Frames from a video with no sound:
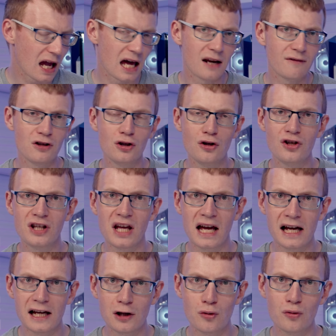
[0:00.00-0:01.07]
And if you use the A
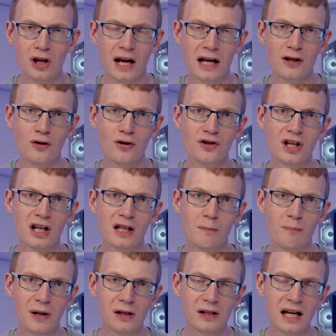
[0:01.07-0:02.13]
I O that I used in the
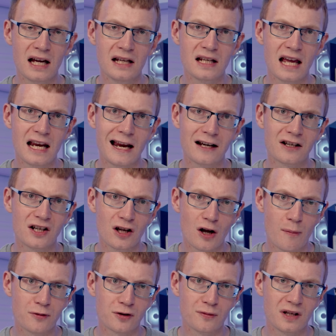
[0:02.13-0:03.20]
build guide, it actually
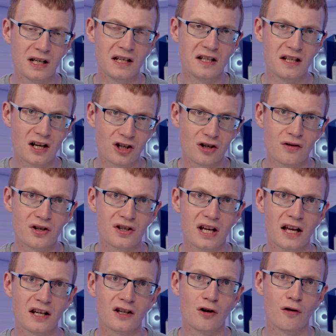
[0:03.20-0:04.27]
comes with an additional
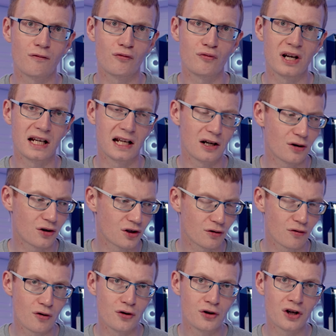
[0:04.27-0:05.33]
set of radiator
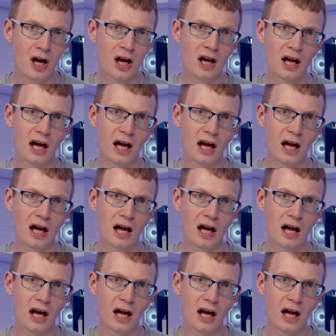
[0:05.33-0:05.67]
screws,